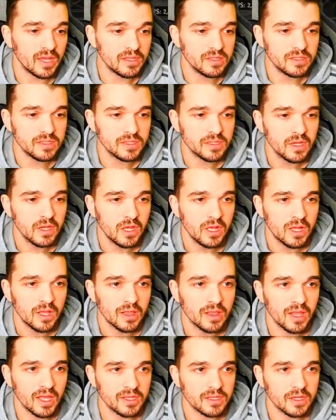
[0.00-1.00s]
And
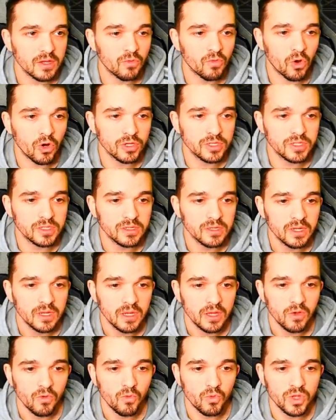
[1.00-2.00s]
lightning rod,
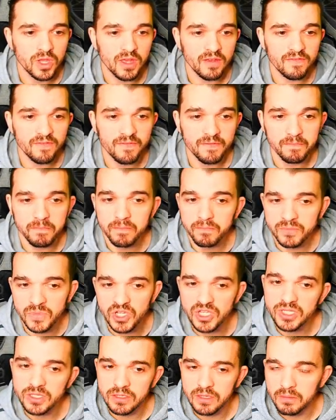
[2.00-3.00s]
we have
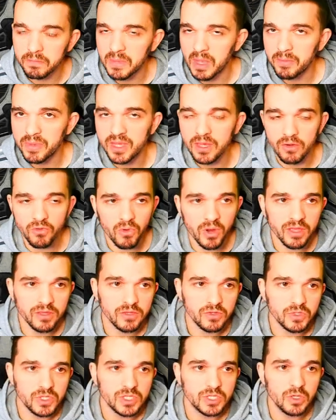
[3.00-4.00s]
just a bigger
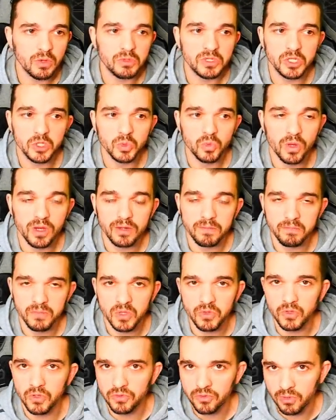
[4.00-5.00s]
radius, so this
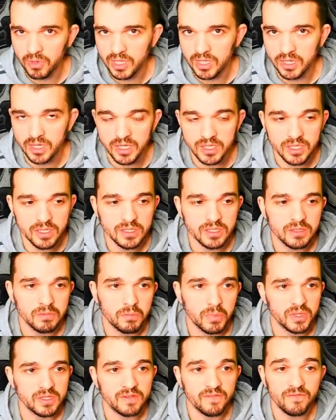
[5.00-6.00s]
one you don't really need
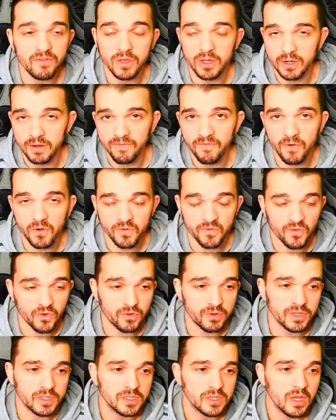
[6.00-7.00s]
it, but if you can afford
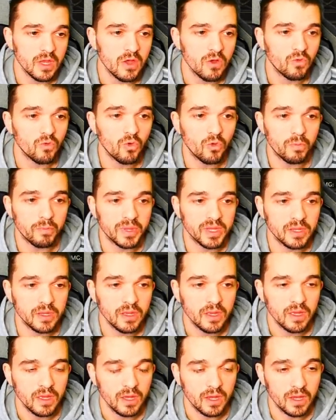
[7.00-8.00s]
for it will
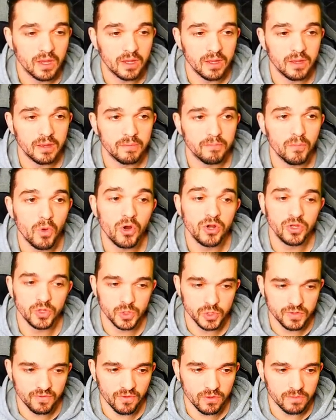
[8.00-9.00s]
be more
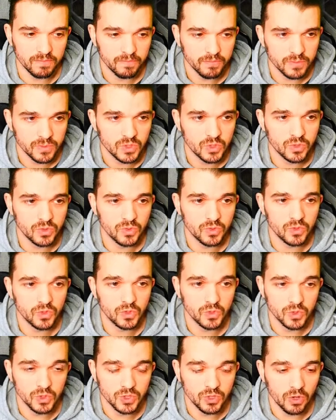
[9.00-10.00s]
useful to
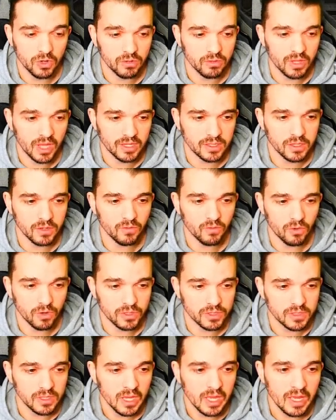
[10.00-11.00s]
use on lightning
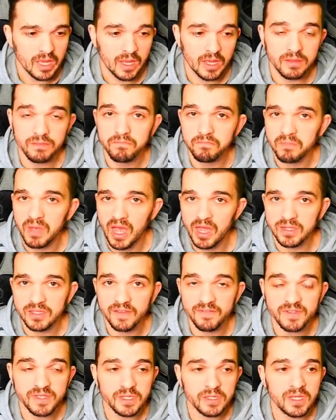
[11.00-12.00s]
rod. And
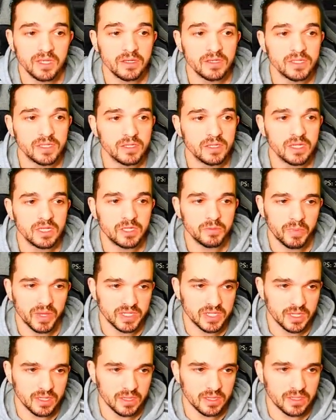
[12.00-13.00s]
active skills, it's
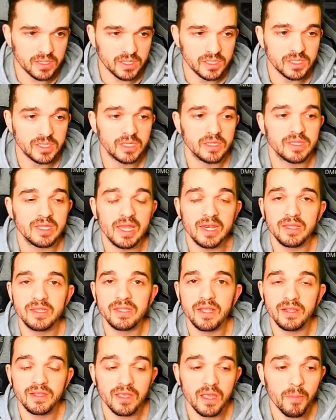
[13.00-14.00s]
basically this.
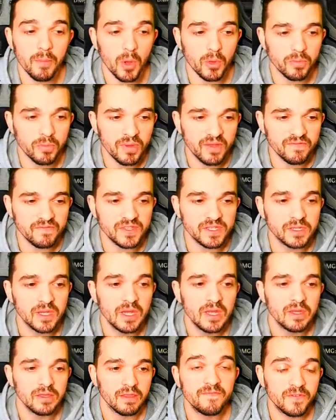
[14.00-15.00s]
Then talking about buffs,
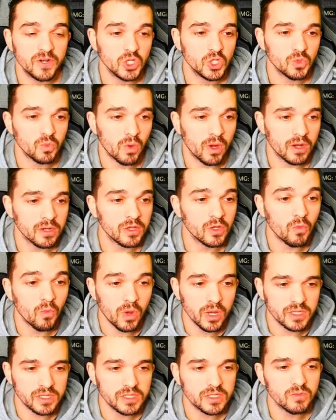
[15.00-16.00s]
the first one you
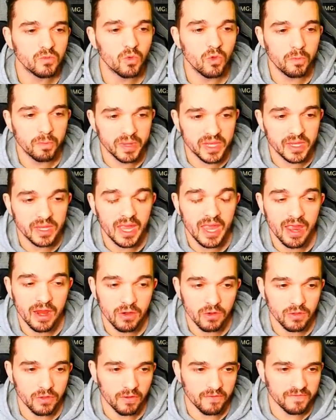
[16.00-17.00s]
want will be
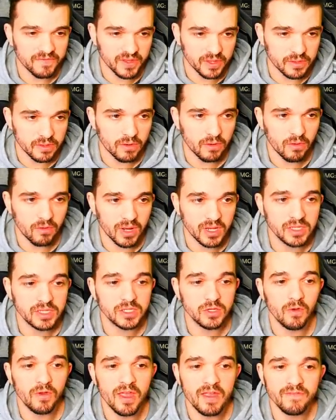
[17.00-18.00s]
Herald of Thunder,
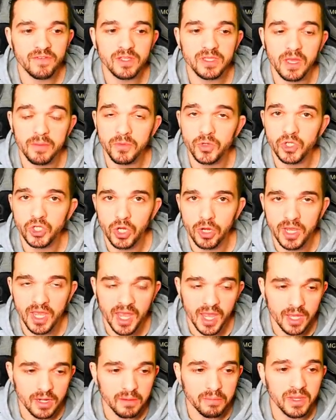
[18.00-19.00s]
alright? So every time you
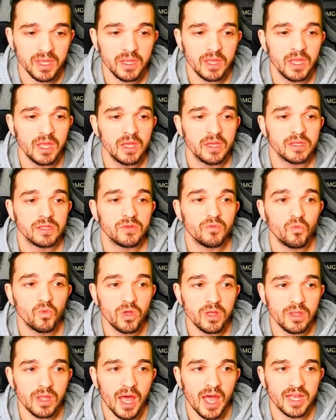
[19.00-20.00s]
shock an enemy,
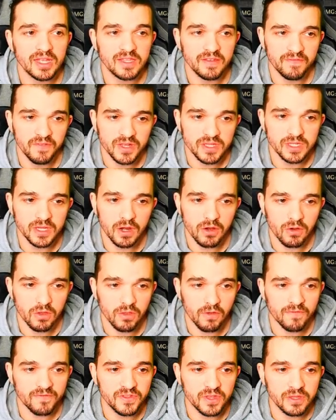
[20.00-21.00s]
will activate
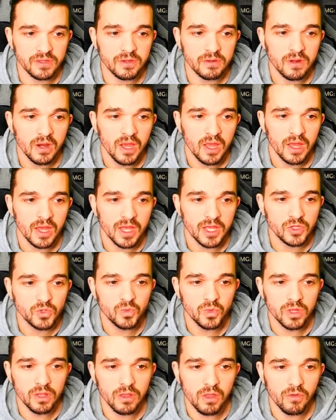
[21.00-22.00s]
Herald of Thunder
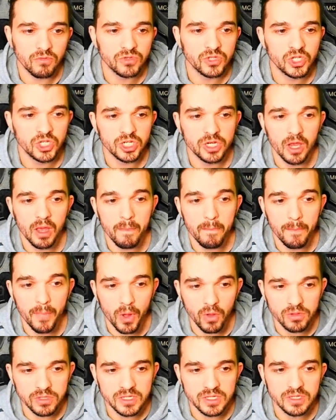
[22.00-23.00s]
and will launch a
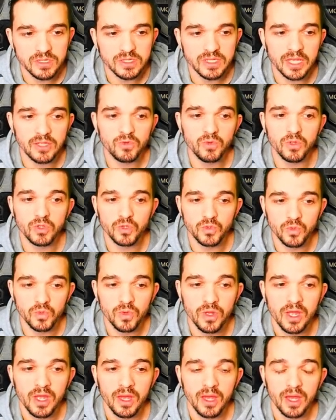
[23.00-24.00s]
bolt that will
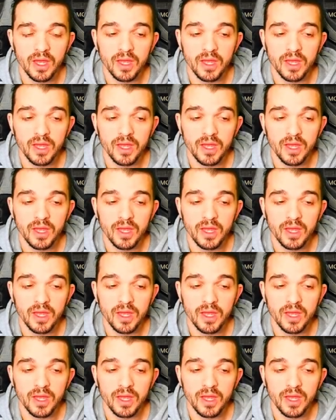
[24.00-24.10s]
do